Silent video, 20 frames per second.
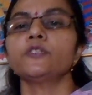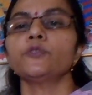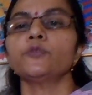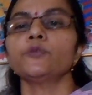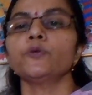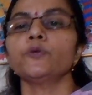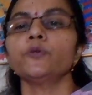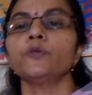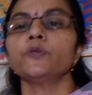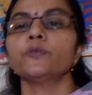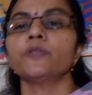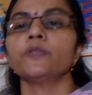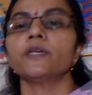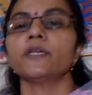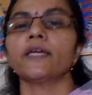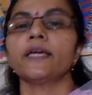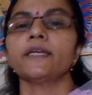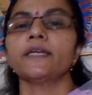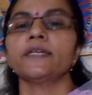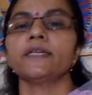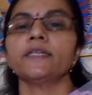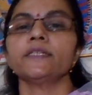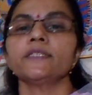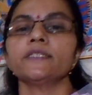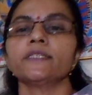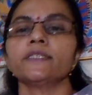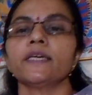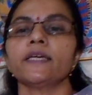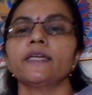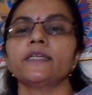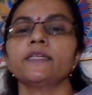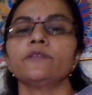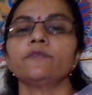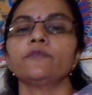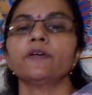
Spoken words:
2 to the right hand side,